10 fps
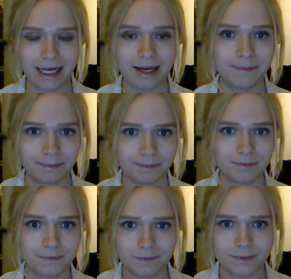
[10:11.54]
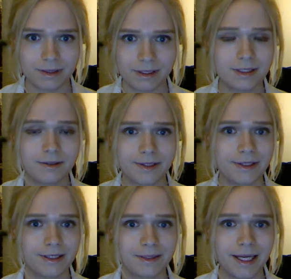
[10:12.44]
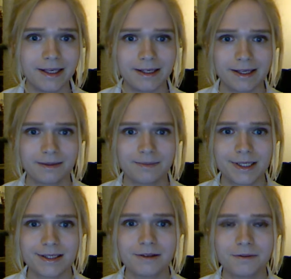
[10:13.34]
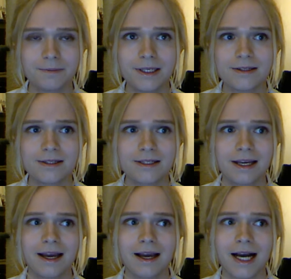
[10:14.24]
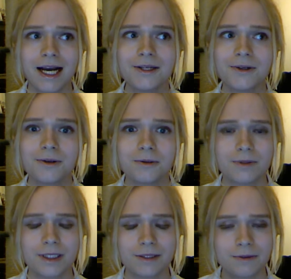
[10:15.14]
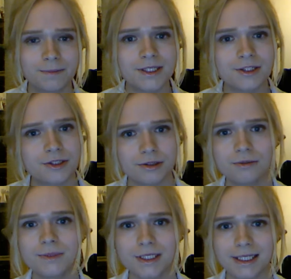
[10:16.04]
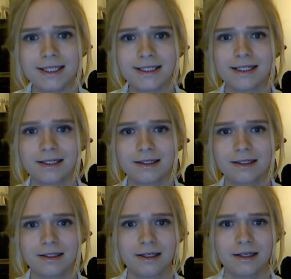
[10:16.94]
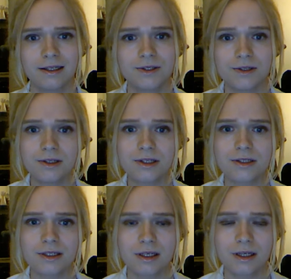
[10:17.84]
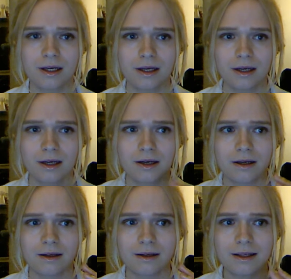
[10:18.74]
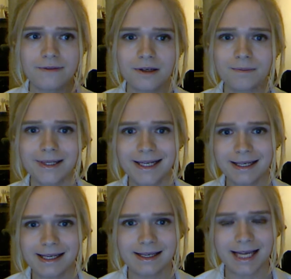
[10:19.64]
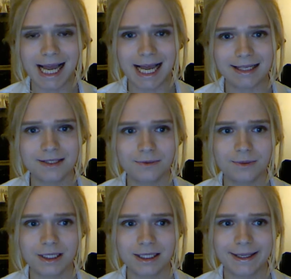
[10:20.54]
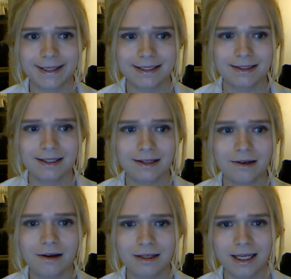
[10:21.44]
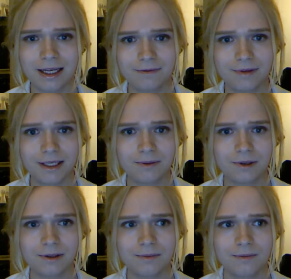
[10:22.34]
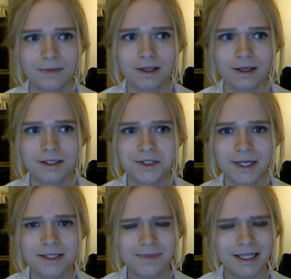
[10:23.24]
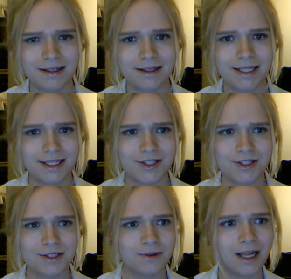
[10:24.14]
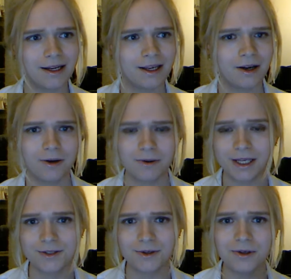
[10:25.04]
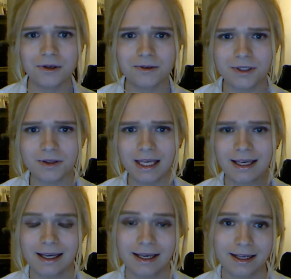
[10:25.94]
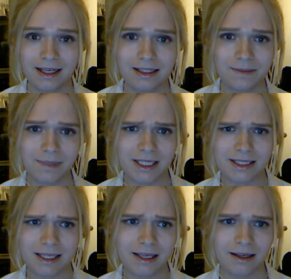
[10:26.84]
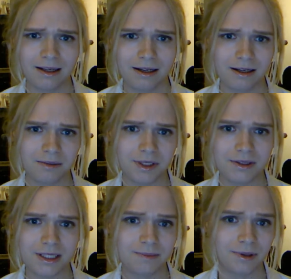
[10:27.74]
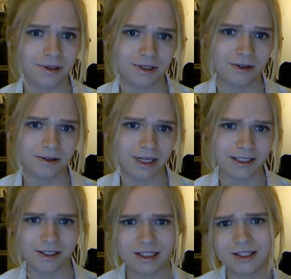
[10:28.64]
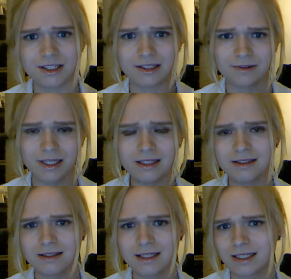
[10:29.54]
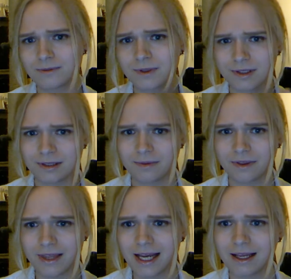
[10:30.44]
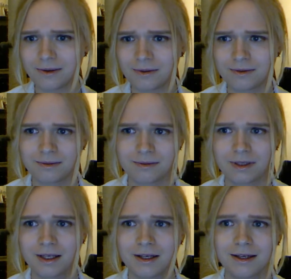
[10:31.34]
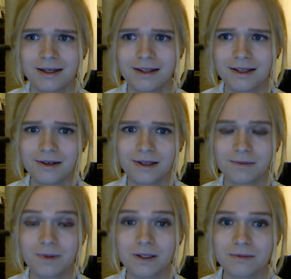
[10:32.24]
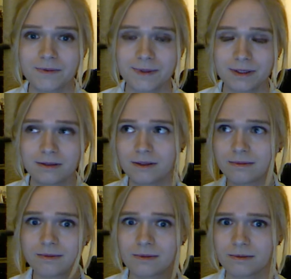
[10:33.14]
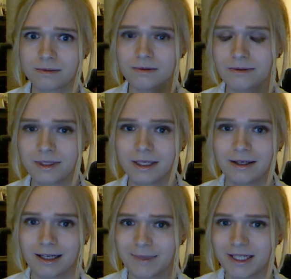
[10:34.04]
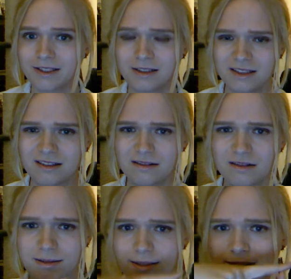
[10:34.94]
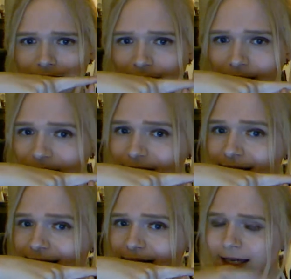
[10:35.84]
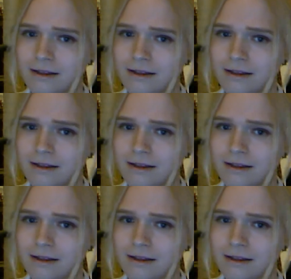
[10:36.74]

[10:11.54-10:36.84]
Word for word: I'm seriously debating it myself because I know that it would be so much easier to just live completely as a woman and not have anyone try to make connections to like, okay, so you go to the LGBT community, but you're actually straight. Like, what is up with that? And then you'd have to be like, I'm actually, I'm the T.